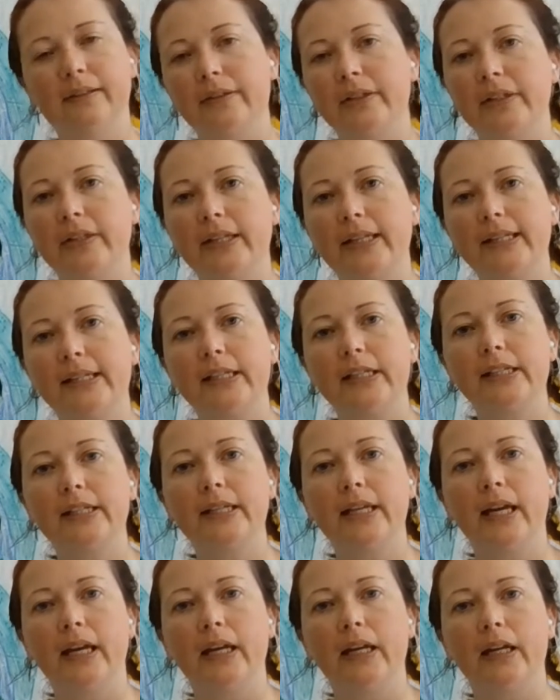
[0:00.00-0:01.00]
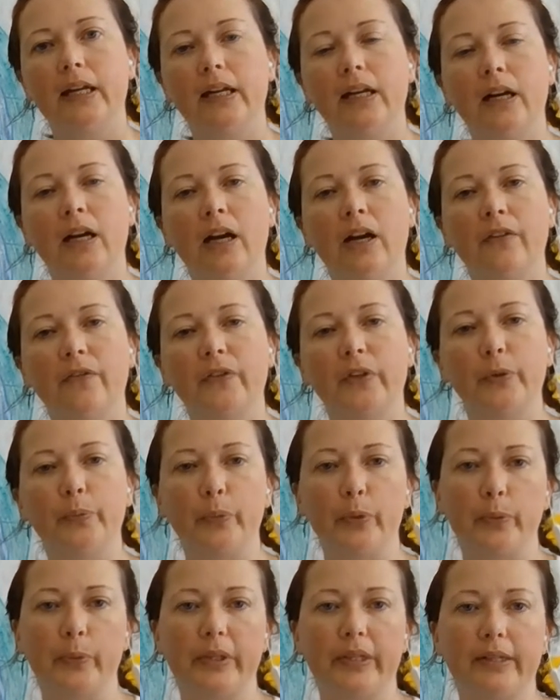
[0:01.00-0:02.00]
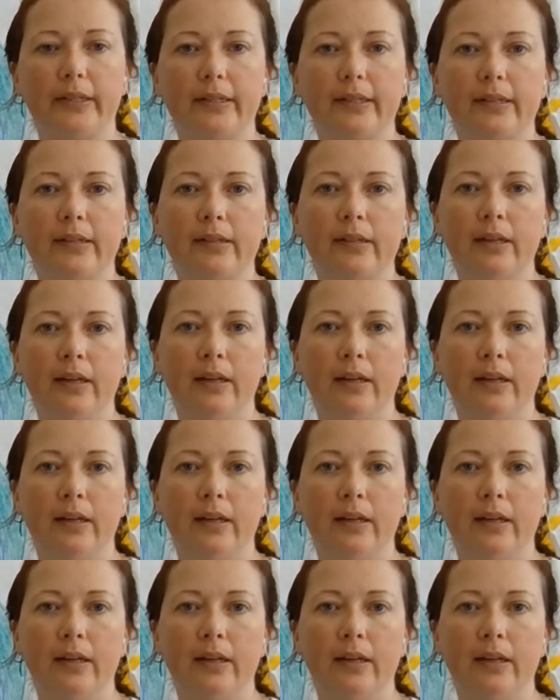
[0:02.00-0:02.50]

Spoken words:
So let's just take a few moments